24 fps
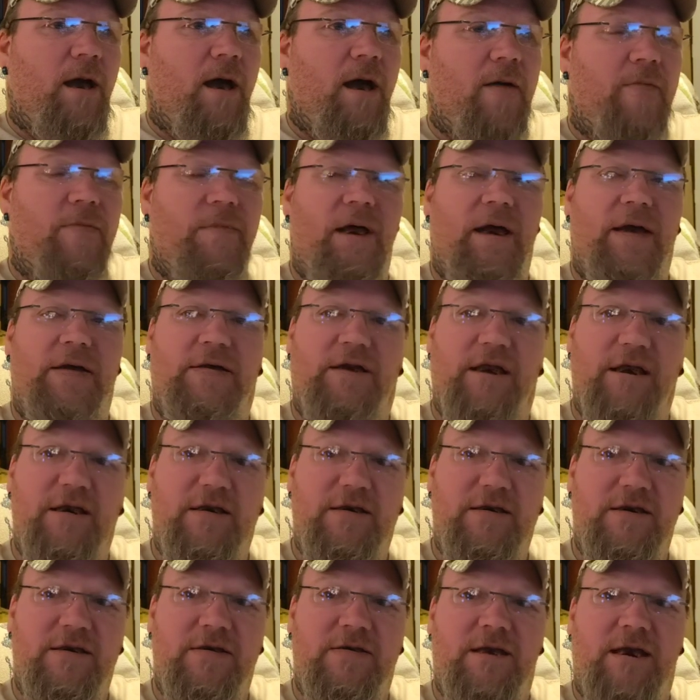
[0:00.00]
I'm like,
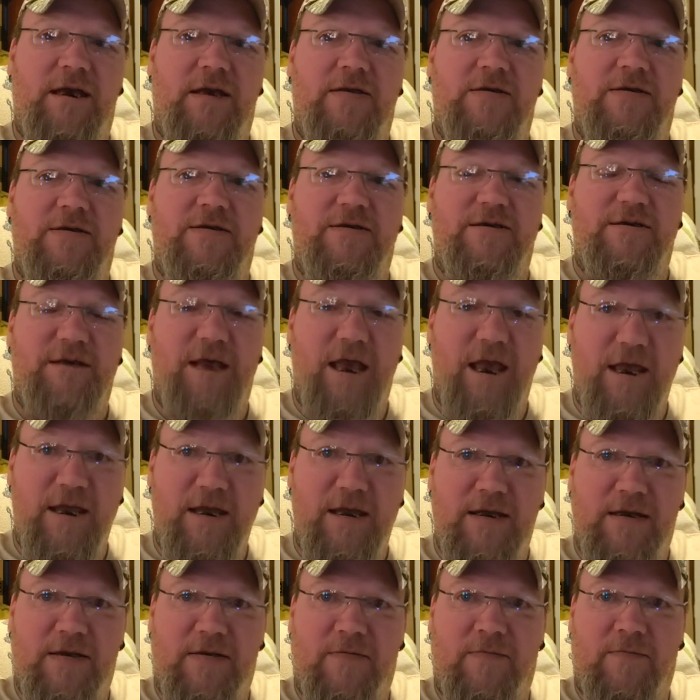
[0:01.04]
this is
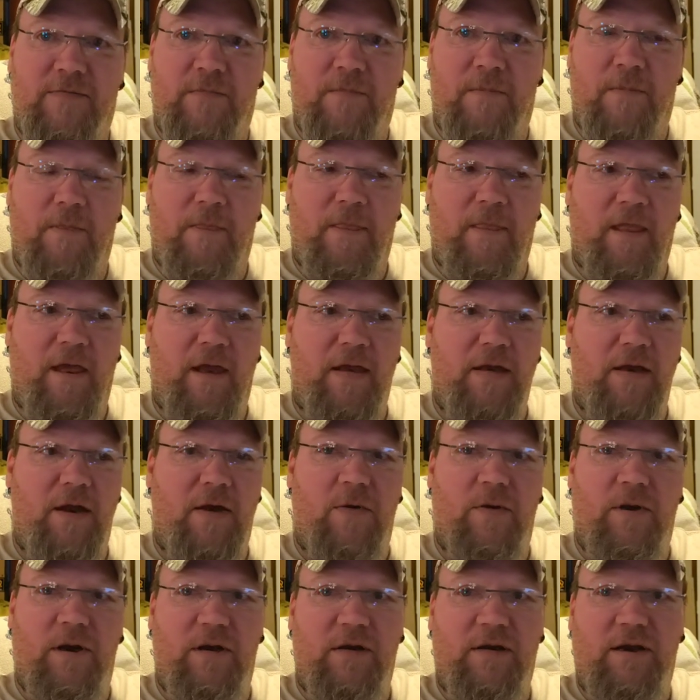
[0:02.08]
insane. You
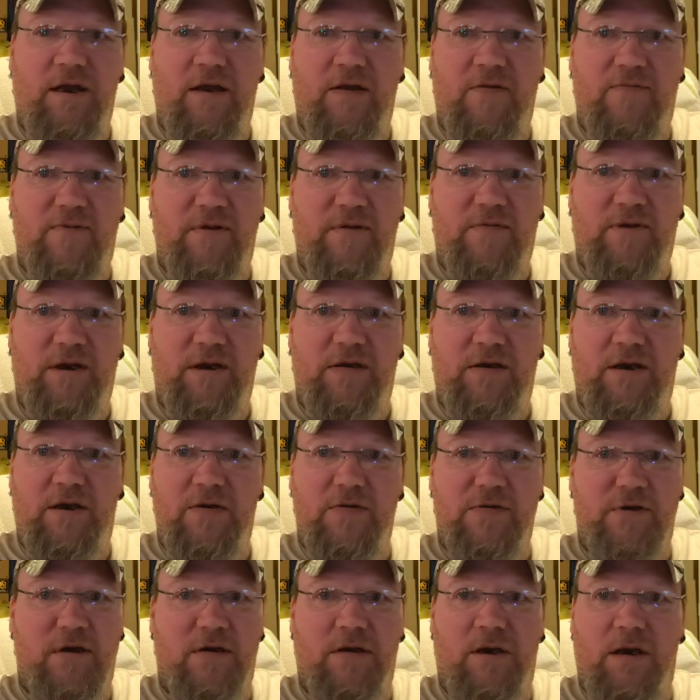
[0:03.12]
know, in 10 or 15
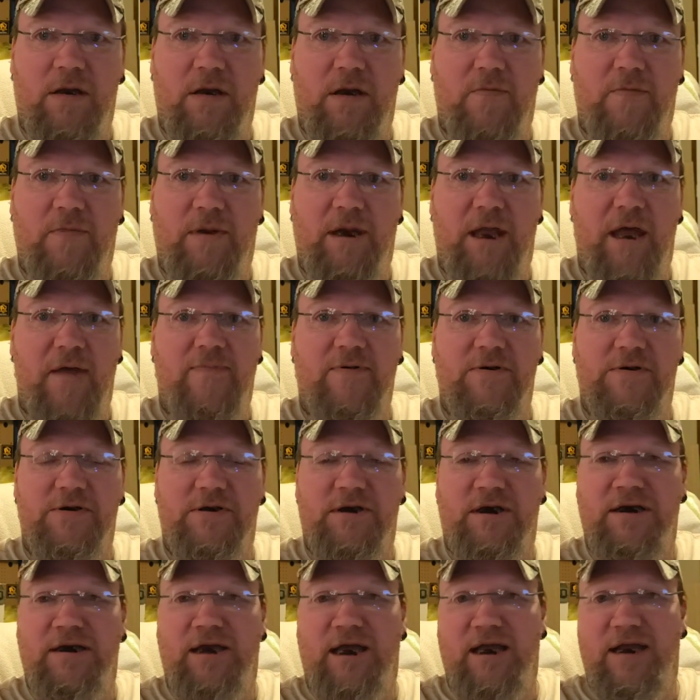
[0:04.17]
years, and none of them had ever
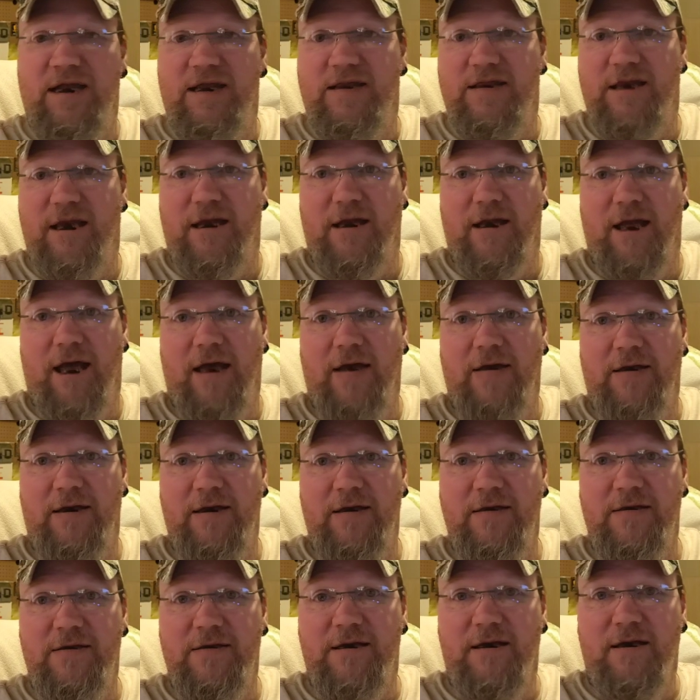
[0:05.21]
seen anything like
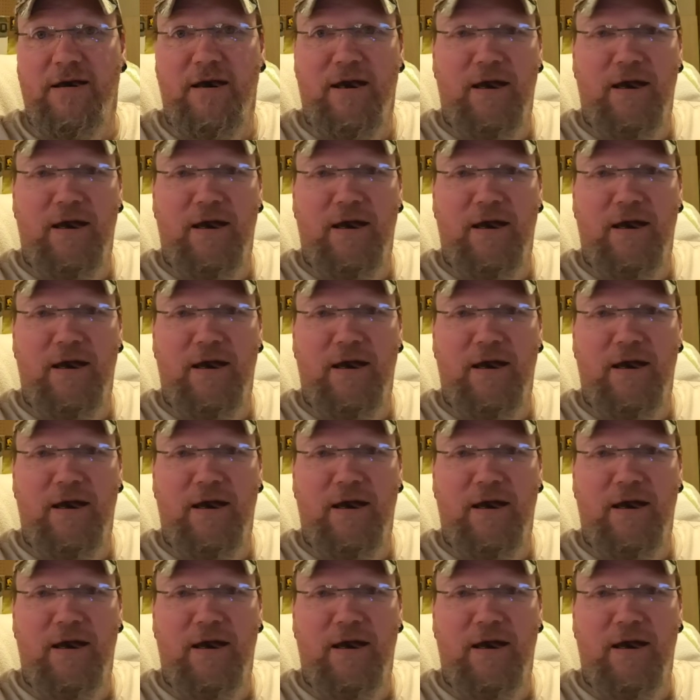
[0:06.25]
this.